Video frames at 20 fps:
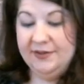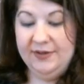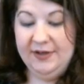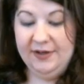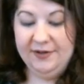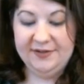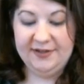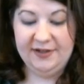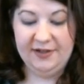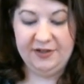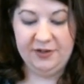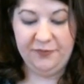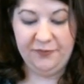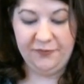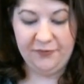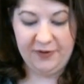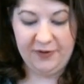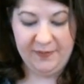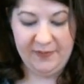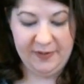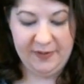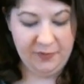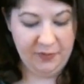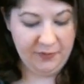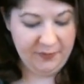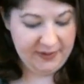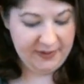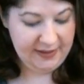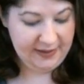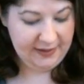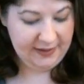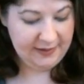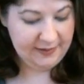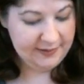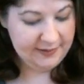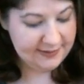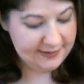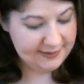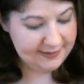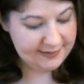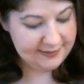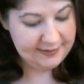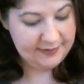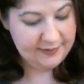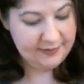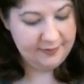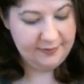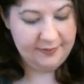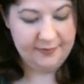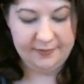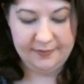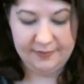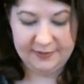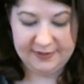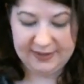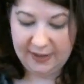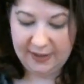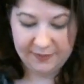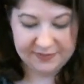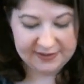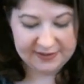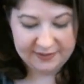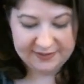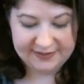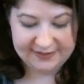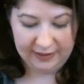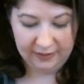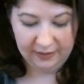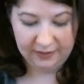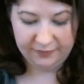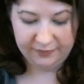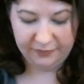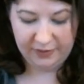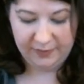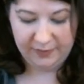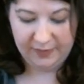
here's another Free People piece. See, I'm still selling Free